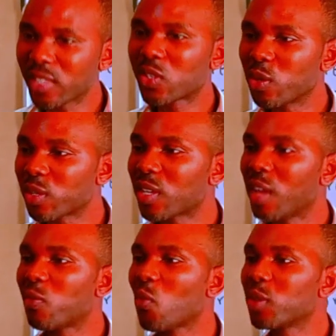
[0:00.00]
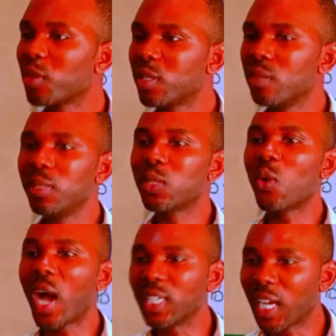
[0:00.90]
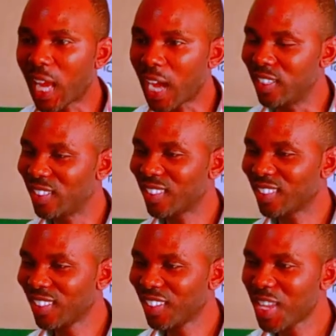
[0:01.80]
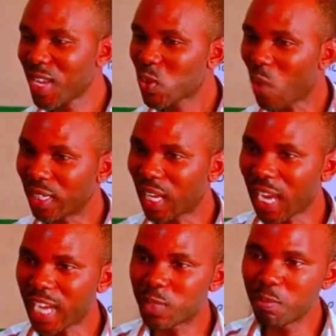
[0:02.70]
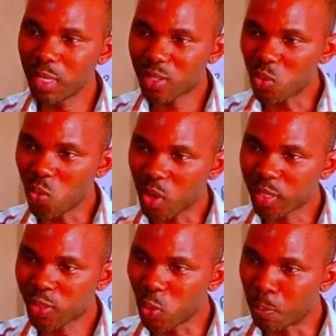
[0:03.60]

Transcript: ask yourself, what does it mean to analyze? To analyze means what?